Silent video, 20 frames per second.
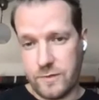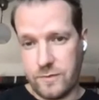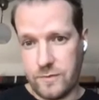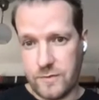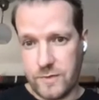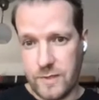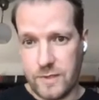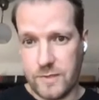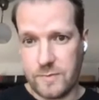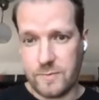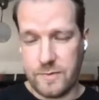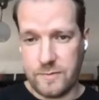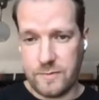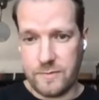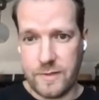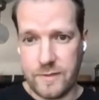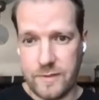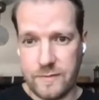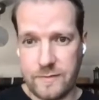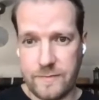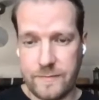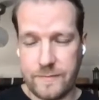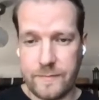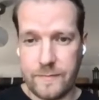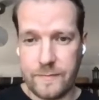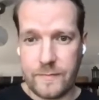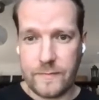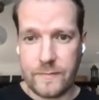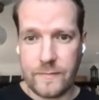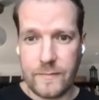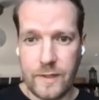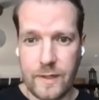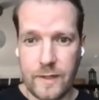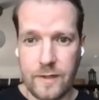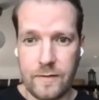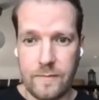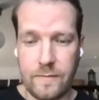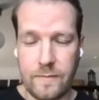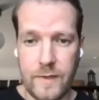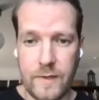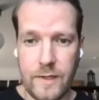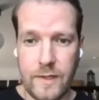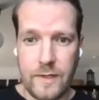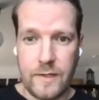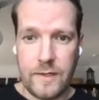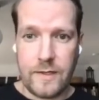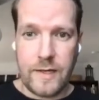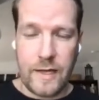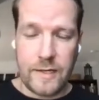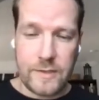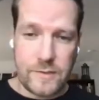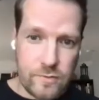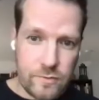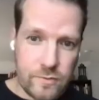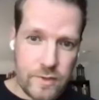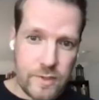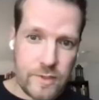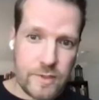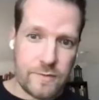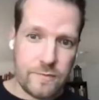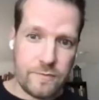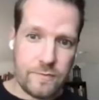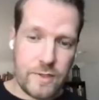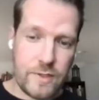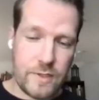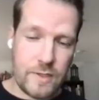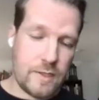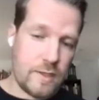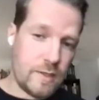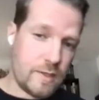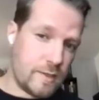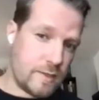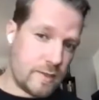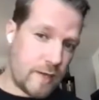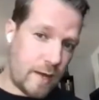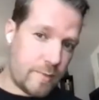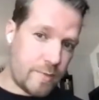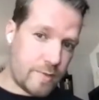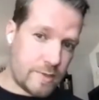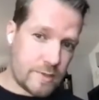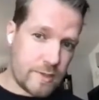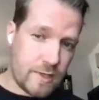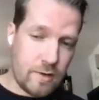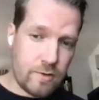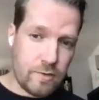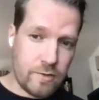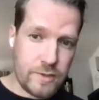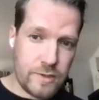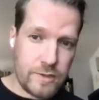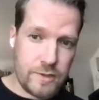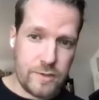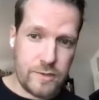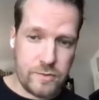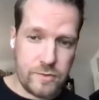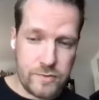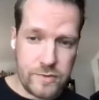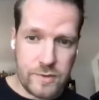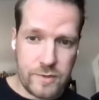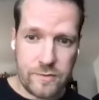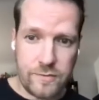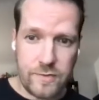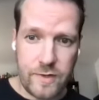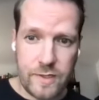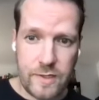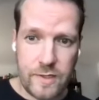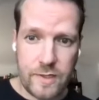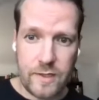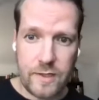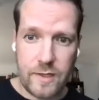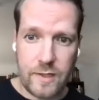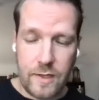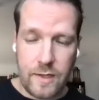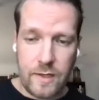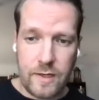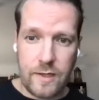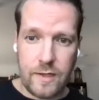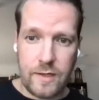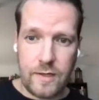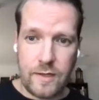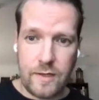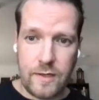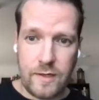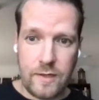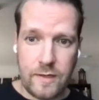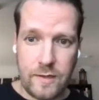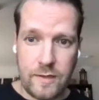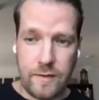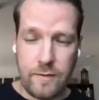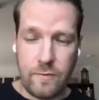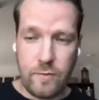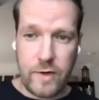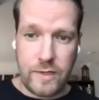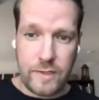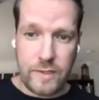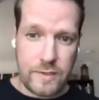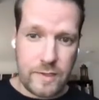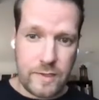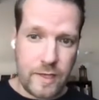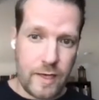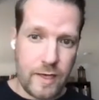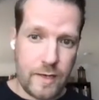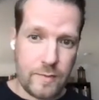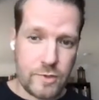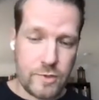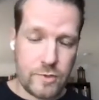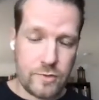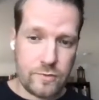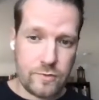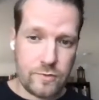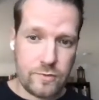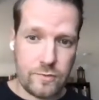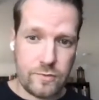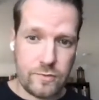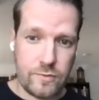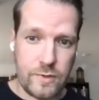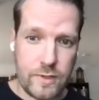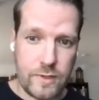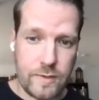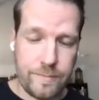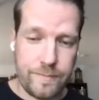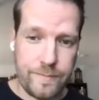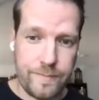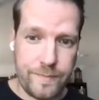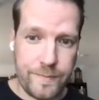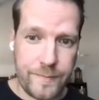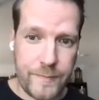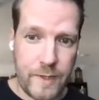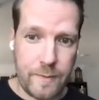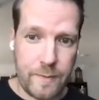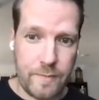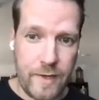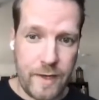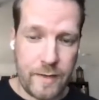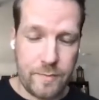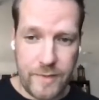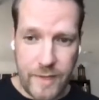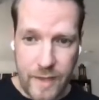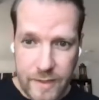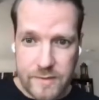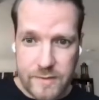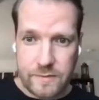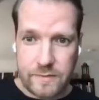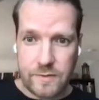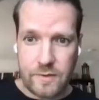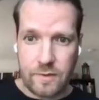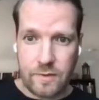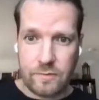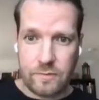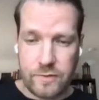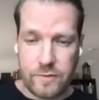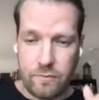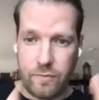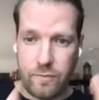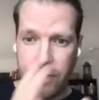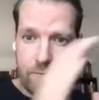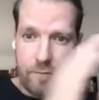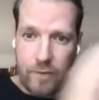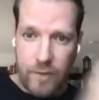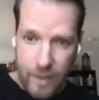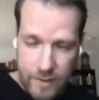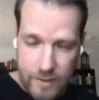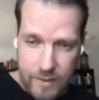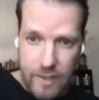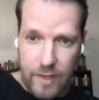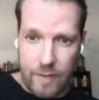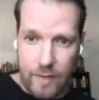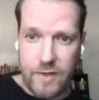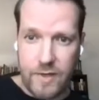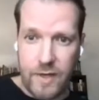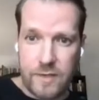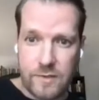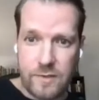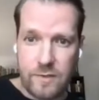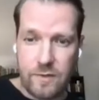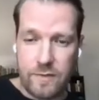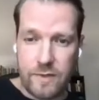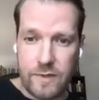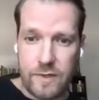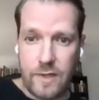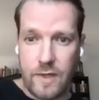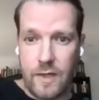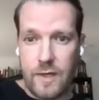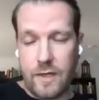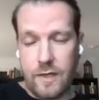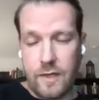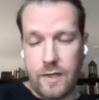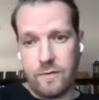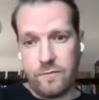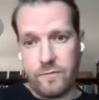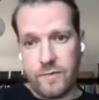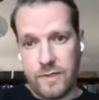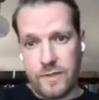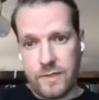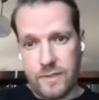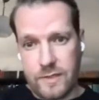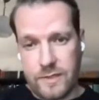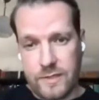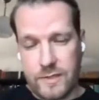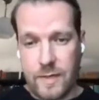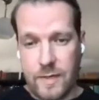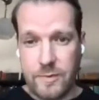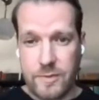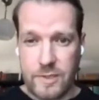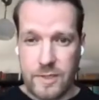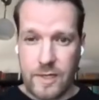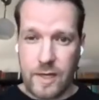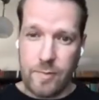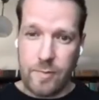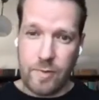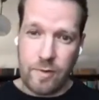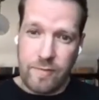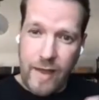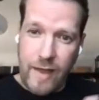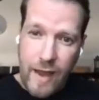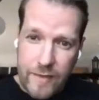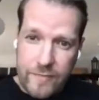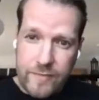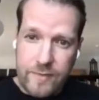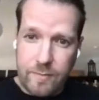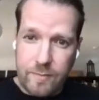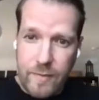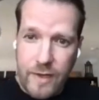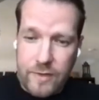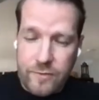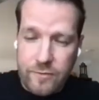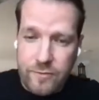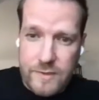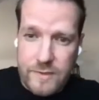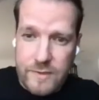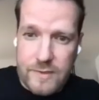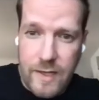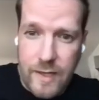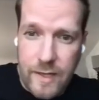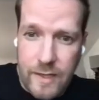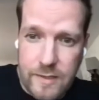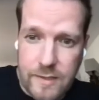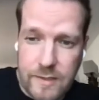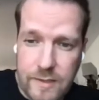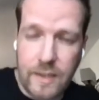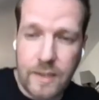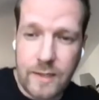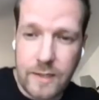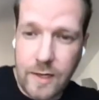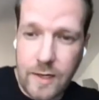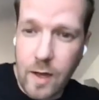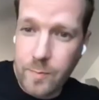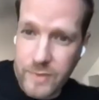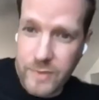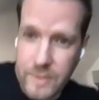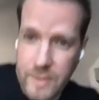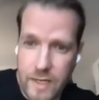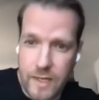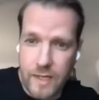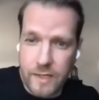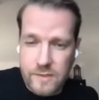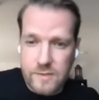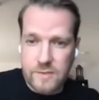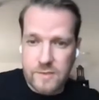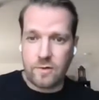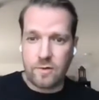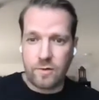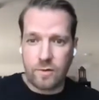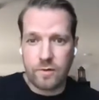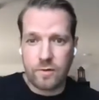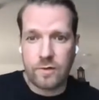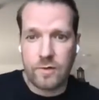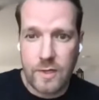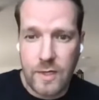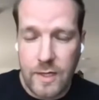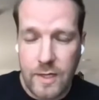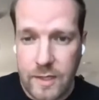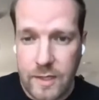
the user experience. Yeah. Next to it, we doubled down in user tracking when it came to NPS. So we had an NPS survey. We established a couple of other metrics like a company health score,